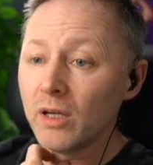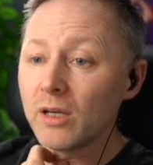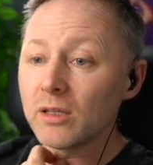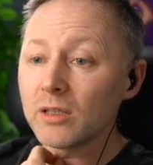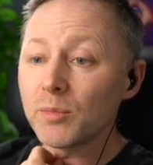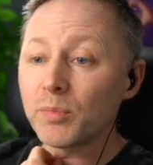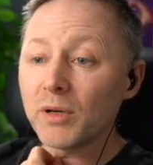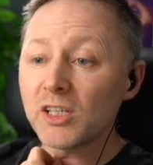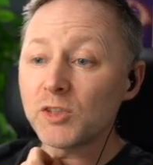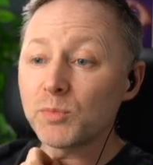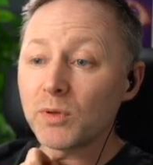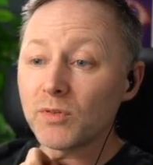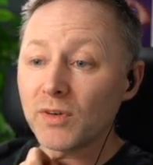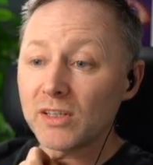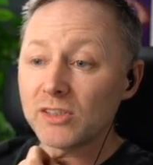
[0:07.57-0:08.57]
the bridge
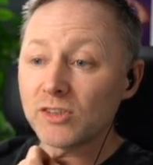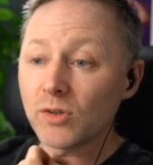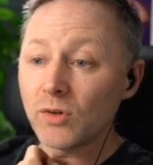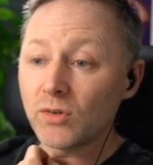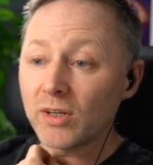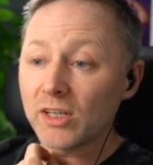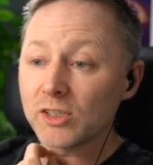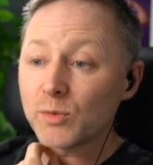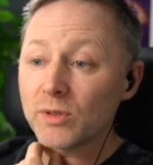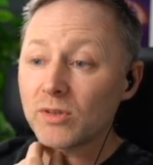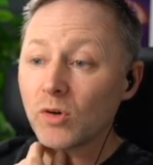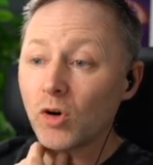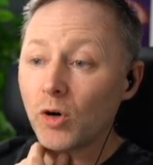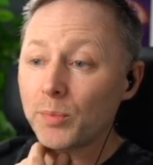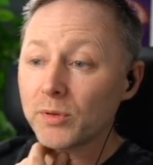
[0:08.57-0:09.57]
provides songwriters with the
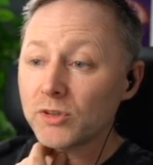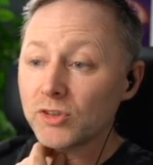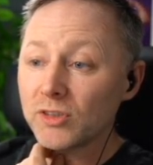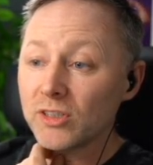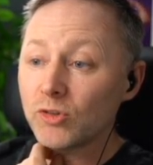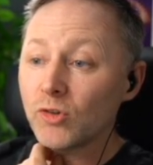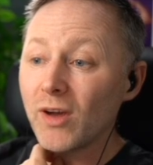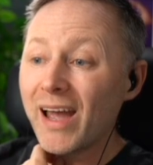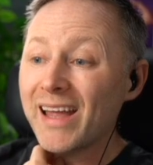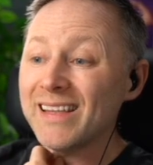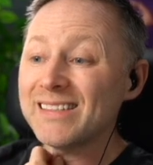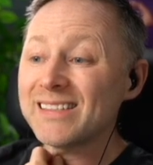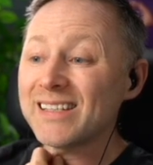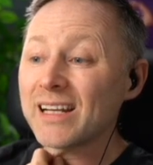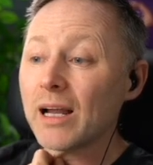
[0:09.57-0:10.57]
opportunity to
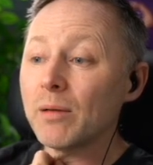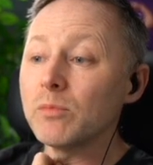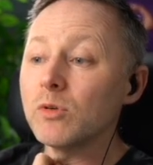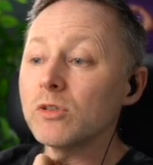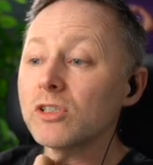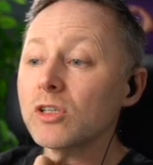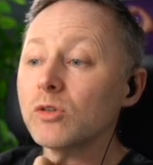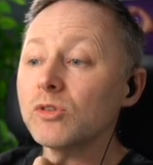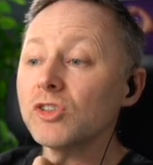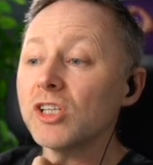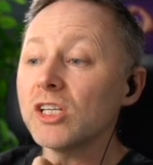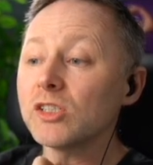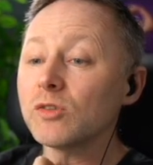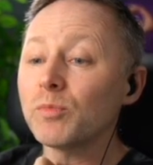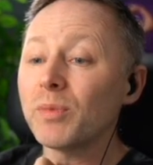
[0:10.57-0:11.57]
insert a musical
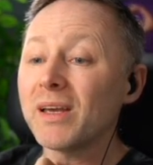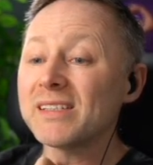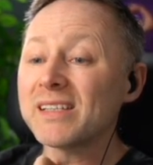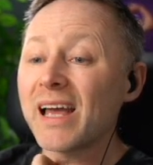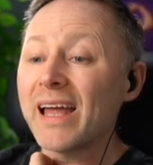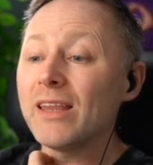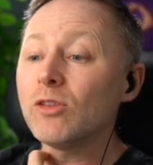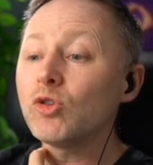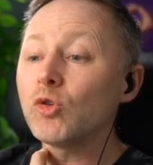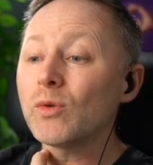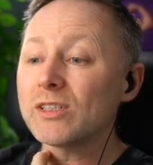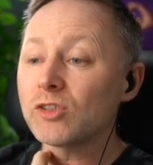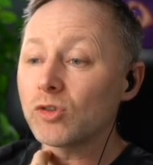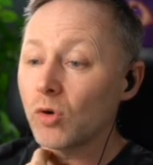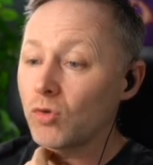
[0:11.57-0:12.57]
change of pace into a
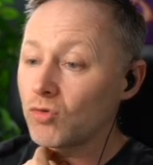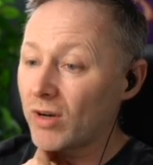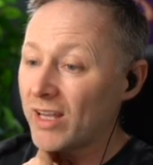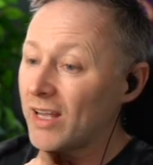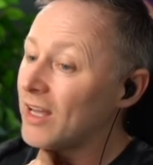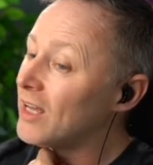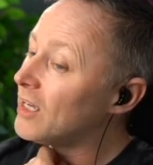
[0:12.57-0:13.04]
song, right?